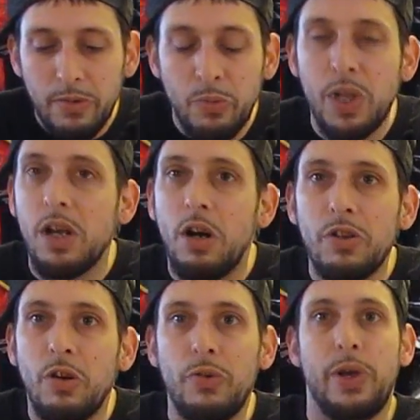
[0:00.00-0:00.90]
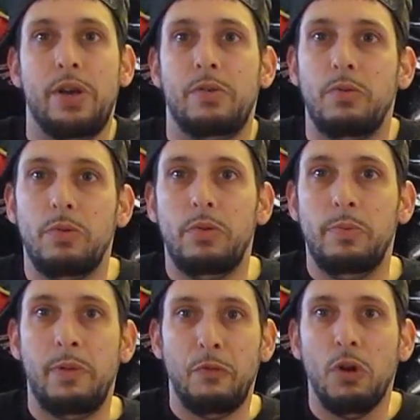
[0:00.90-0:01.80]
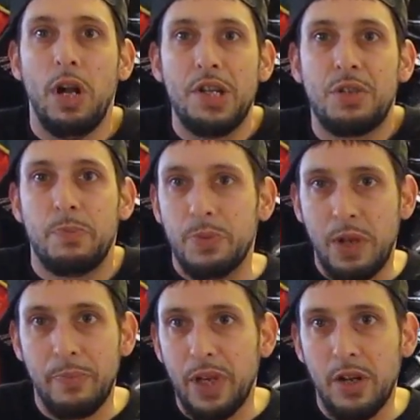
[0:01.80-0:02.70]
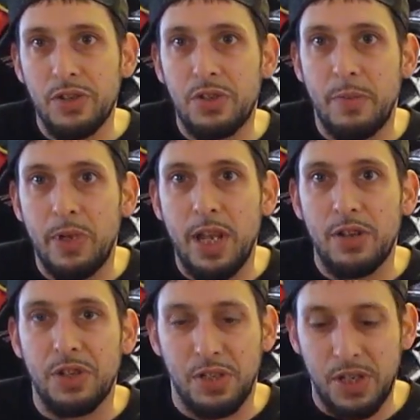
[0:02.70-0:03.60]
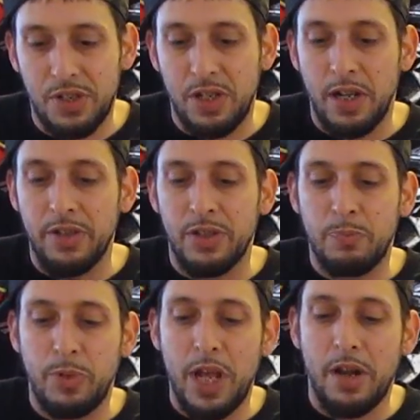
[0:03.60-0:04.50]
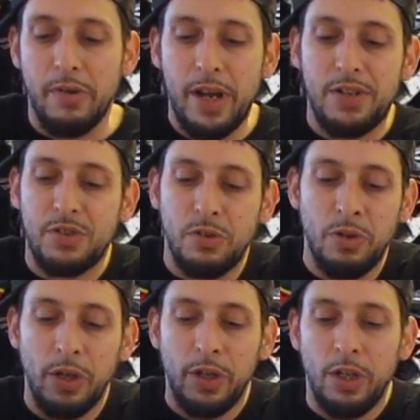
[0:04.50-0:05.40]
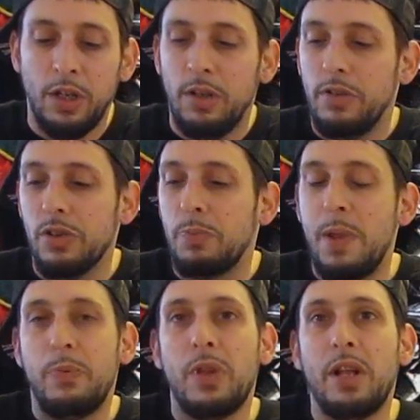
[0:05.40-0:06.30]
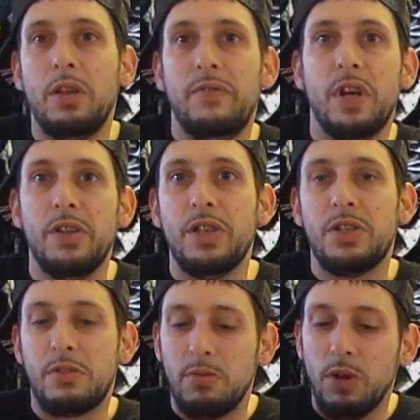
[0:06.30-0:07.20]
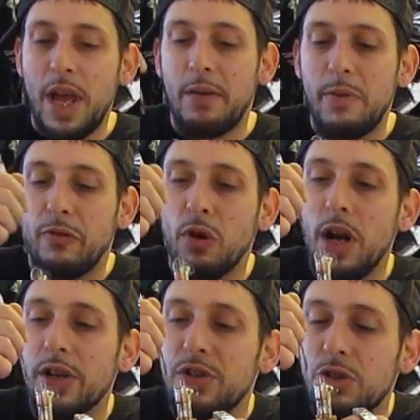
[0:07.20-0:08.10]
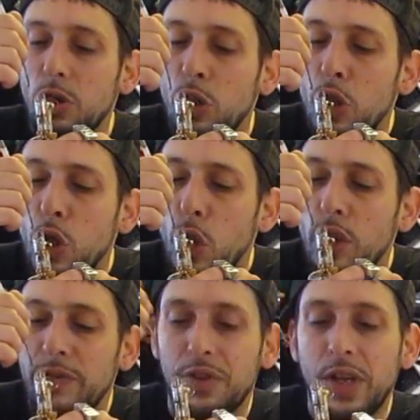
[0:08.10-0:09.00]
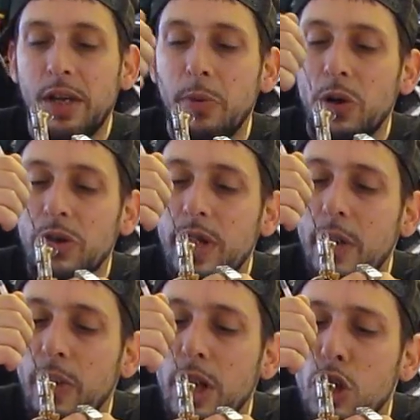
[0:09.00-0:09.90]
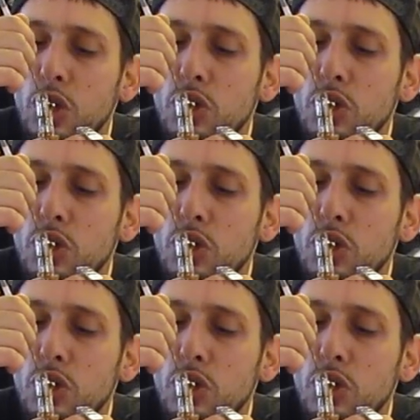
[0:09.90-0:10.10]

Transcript: we all know that before us, something else, somebody else existed on this planet, right? So there's people that lived on this land before us. So if you think about it in that way,